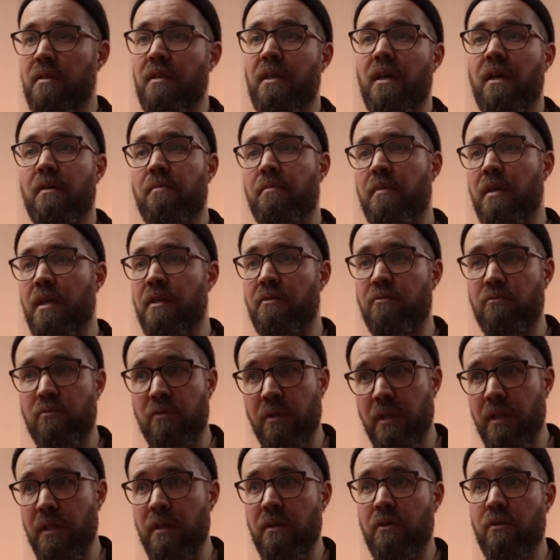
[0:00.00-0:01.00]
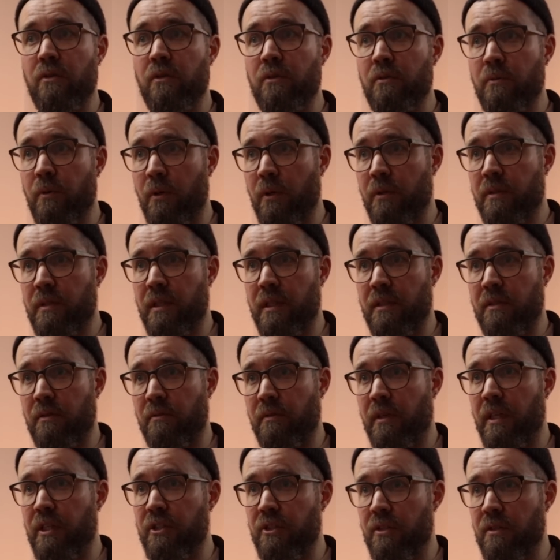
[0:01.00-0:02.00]
come in really good quality
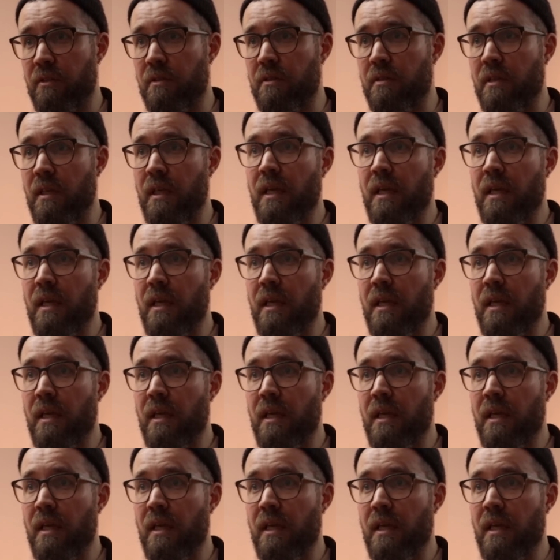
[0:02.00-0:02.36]
iterations,